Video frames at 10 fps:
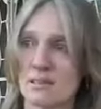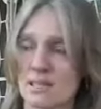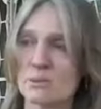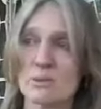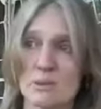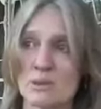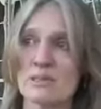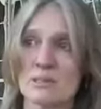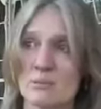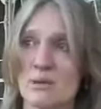That's what
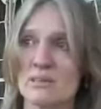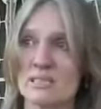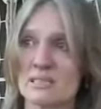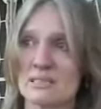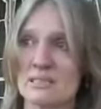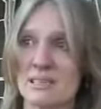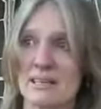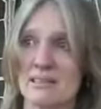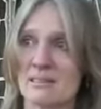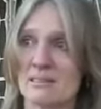hurts the most, is
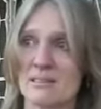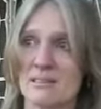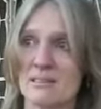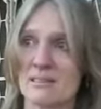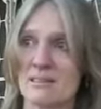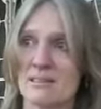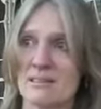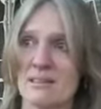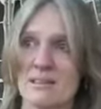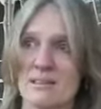that
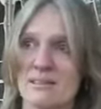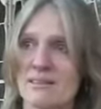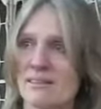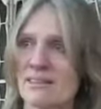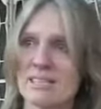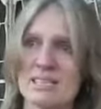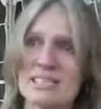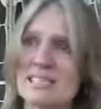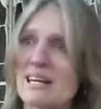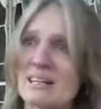it's
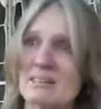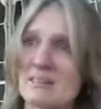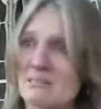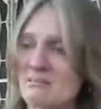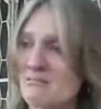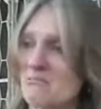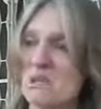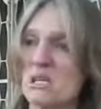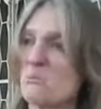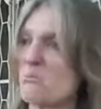just like
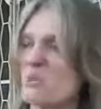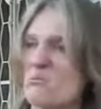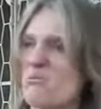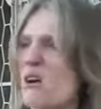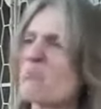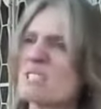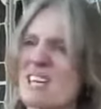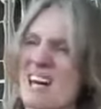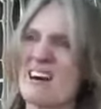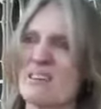we can be rubbed
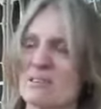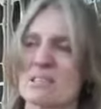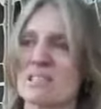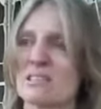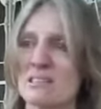out.